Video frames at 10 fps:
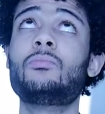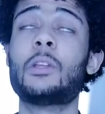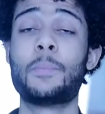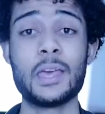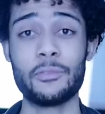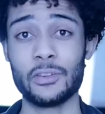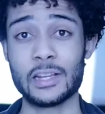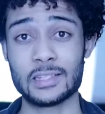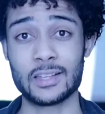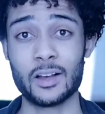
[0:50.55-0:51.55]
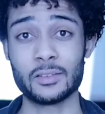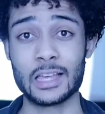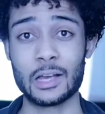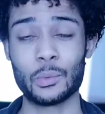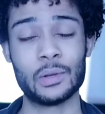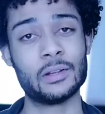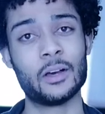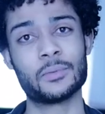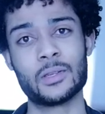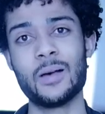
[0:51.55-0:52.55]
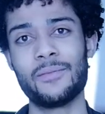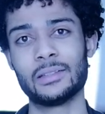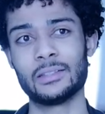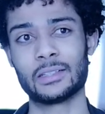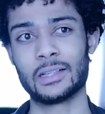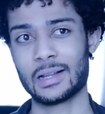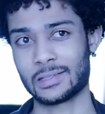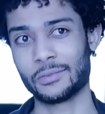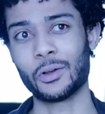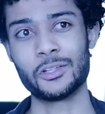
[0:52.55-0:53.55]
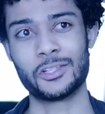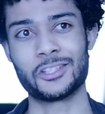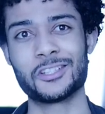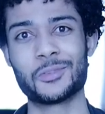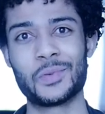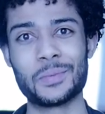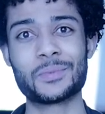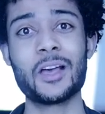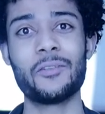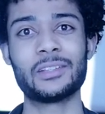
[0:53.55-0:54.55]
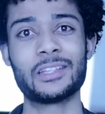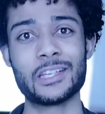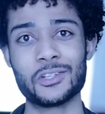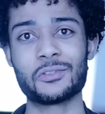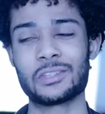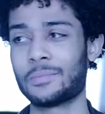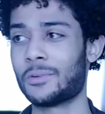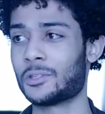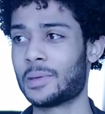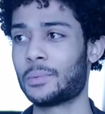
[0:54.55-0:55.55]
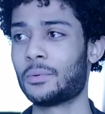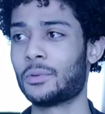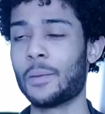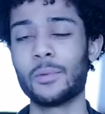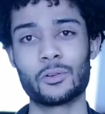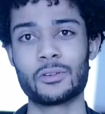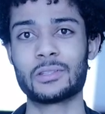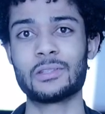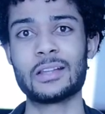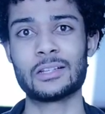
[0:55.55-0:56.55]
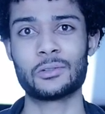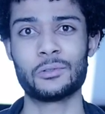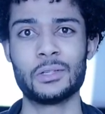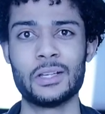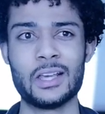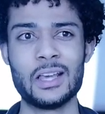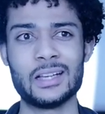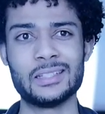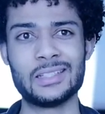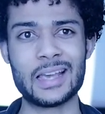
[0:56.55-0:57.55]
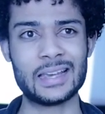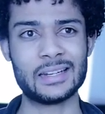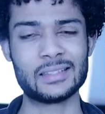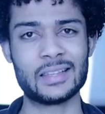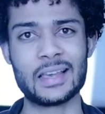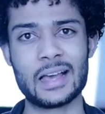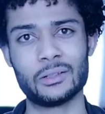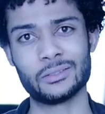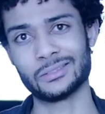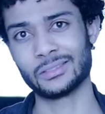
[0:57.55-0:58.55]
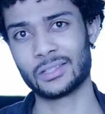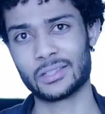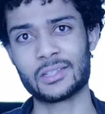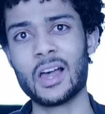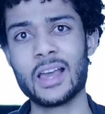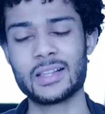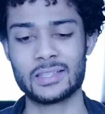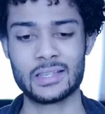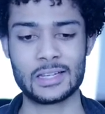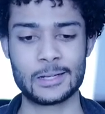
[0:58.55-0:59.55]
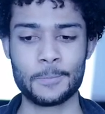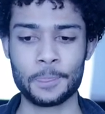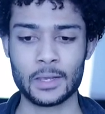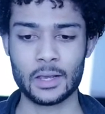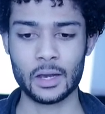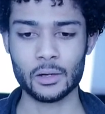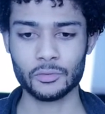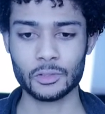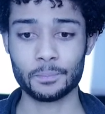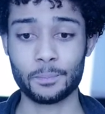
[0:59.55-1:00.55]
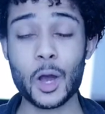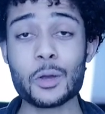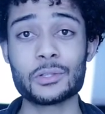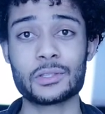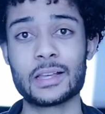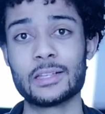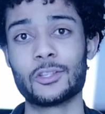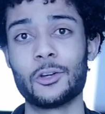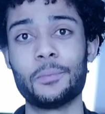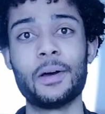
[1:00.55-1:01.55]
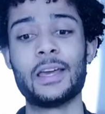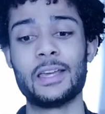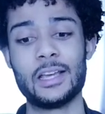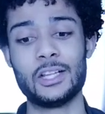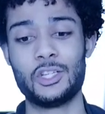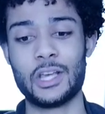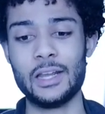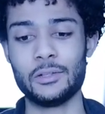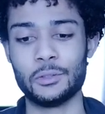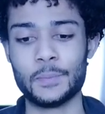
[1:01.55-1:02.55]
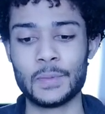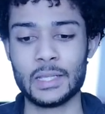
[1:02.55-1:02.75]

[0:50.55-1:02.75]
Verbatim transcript: epiphanies that I'll get when observing the collective consciousness, when observing the issues that most people come across in national day in and day out society. And I'd often post things on my channel,